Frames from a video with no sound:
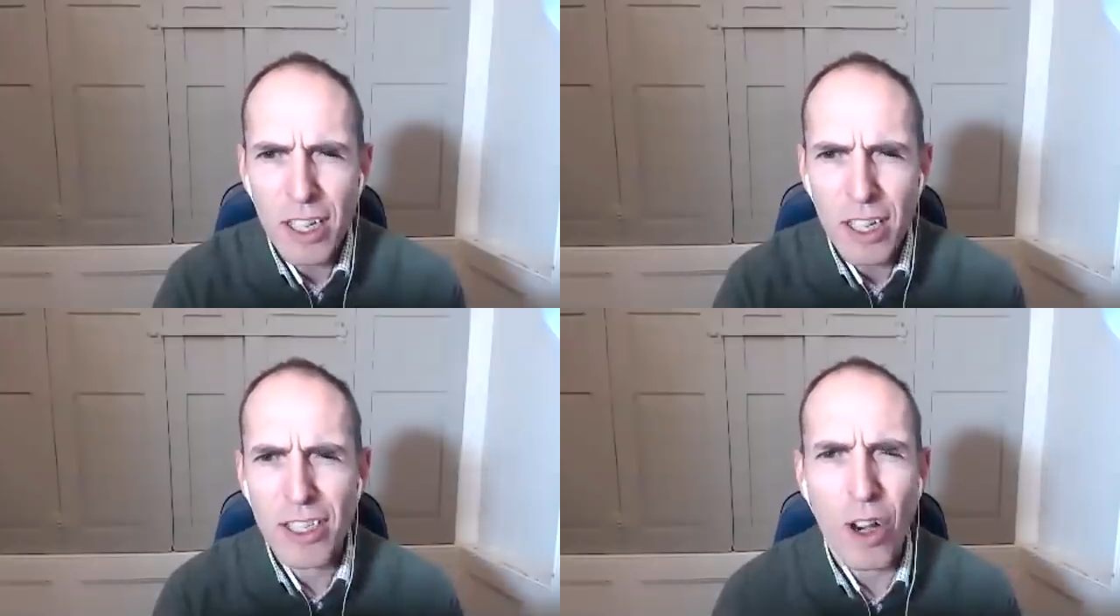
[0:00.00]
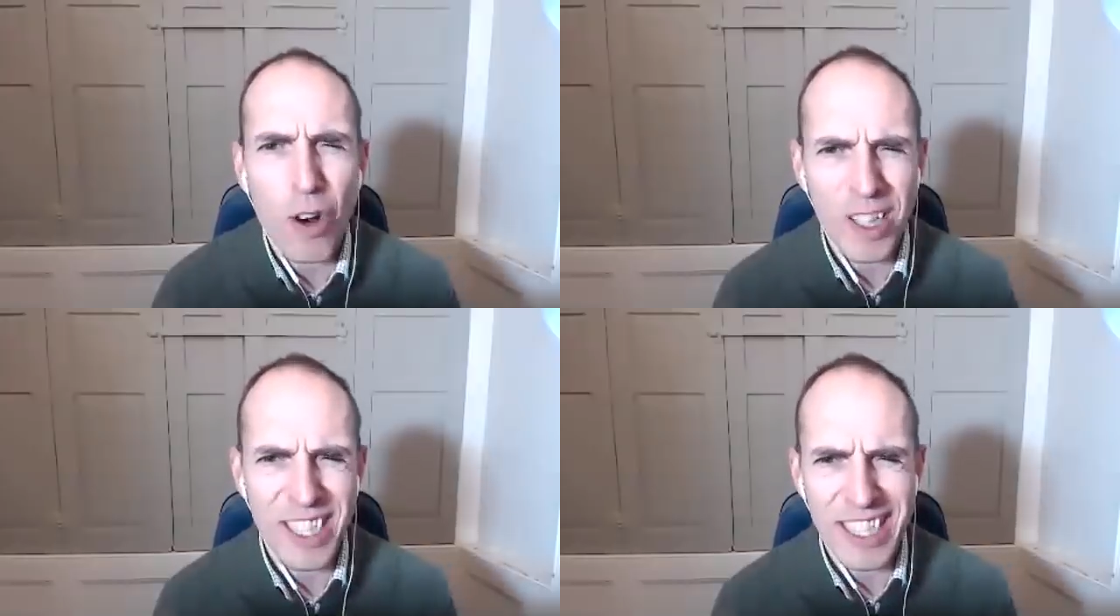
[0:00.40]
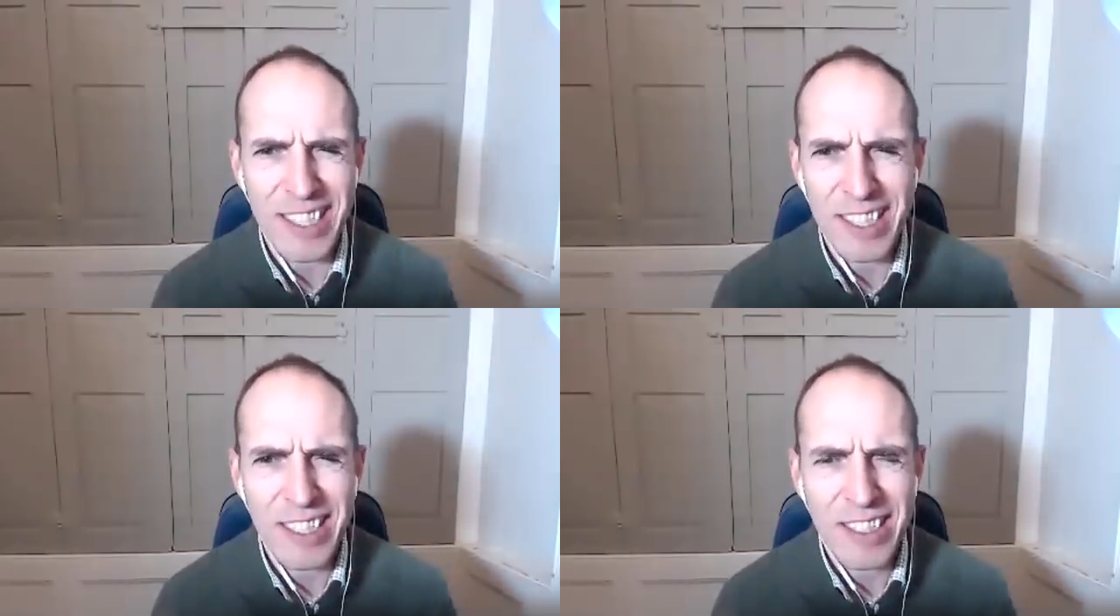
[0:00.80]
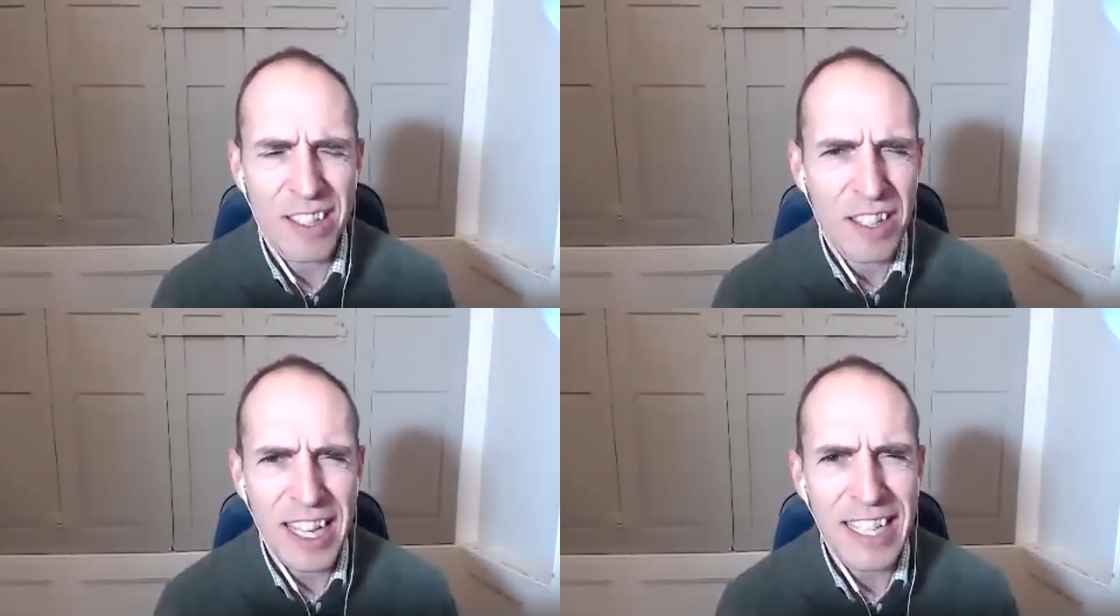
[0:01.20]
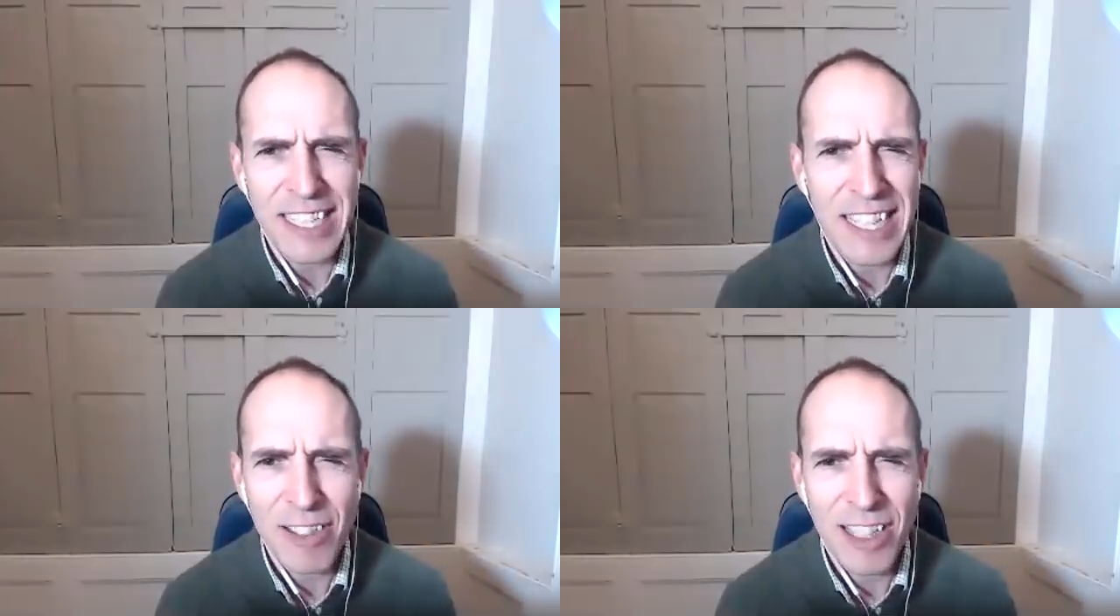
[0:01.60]
toxins, That
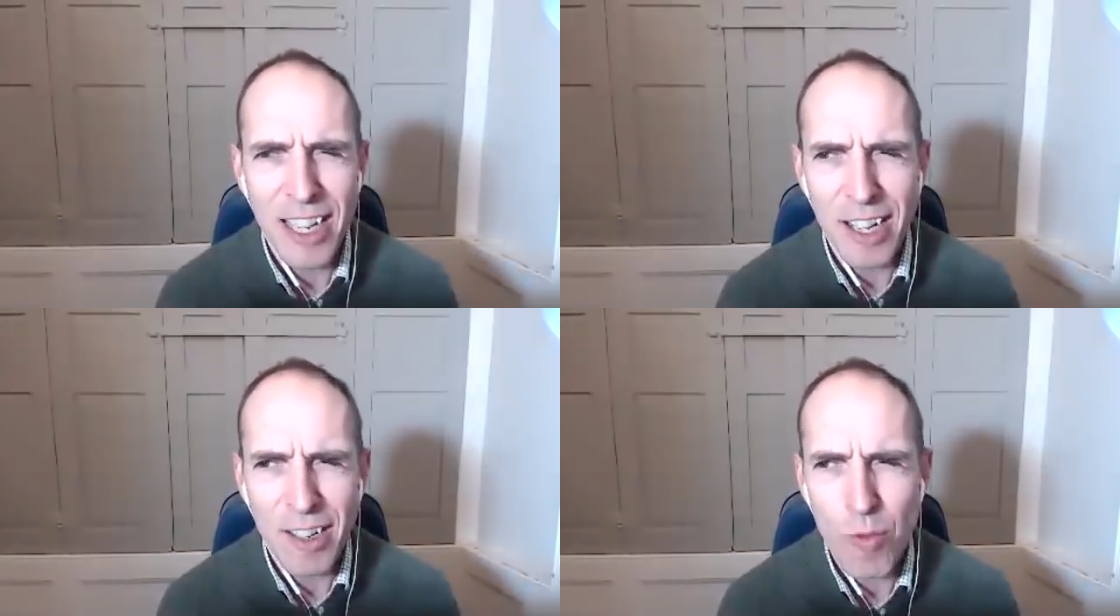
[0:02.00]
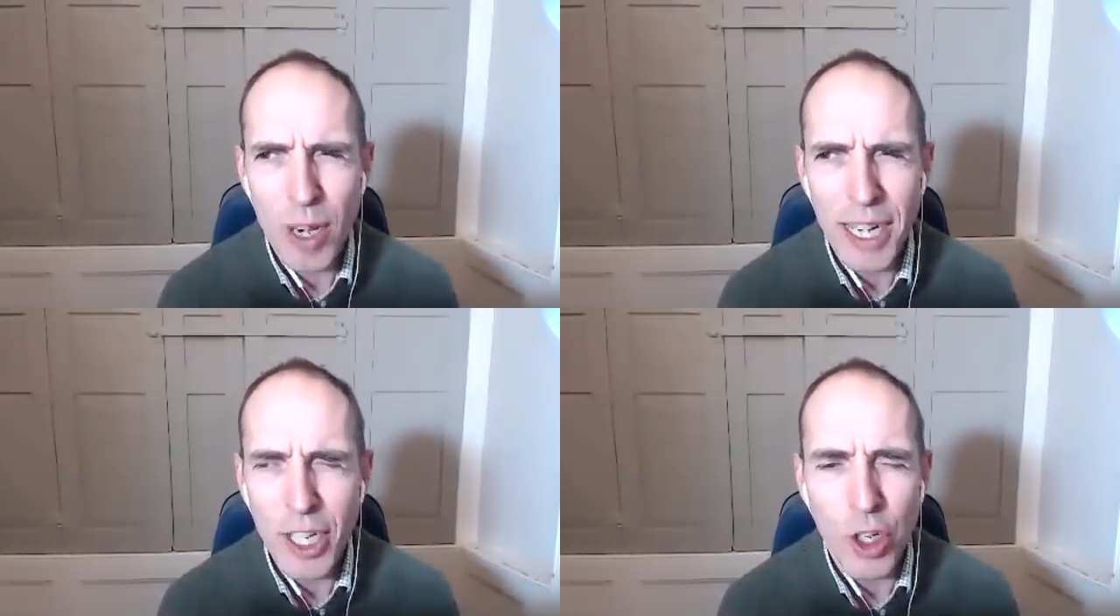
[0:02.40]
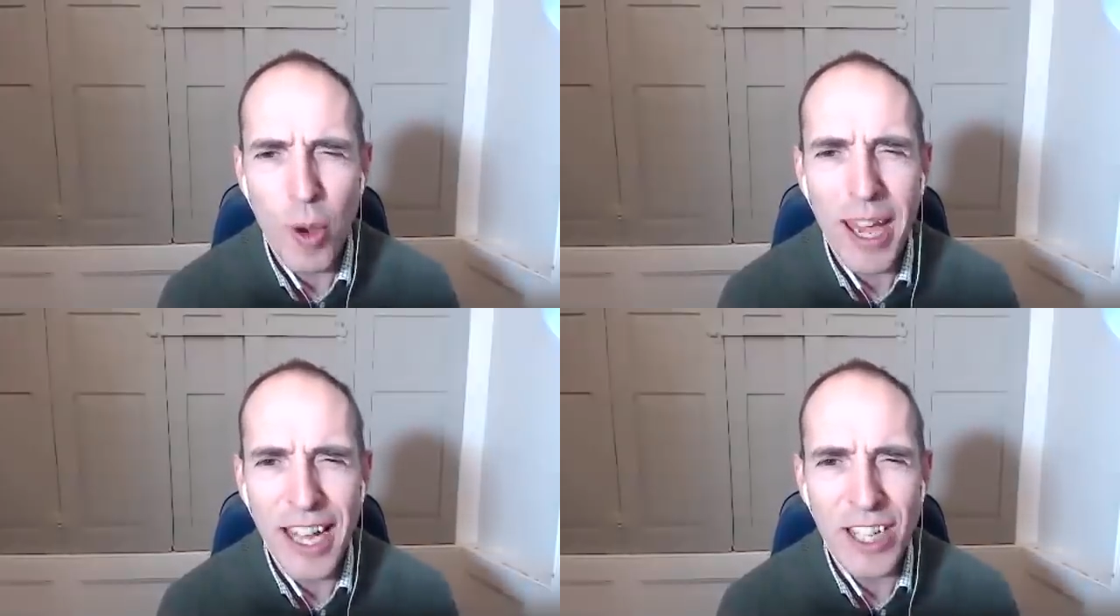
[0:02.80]
sounds like really new age.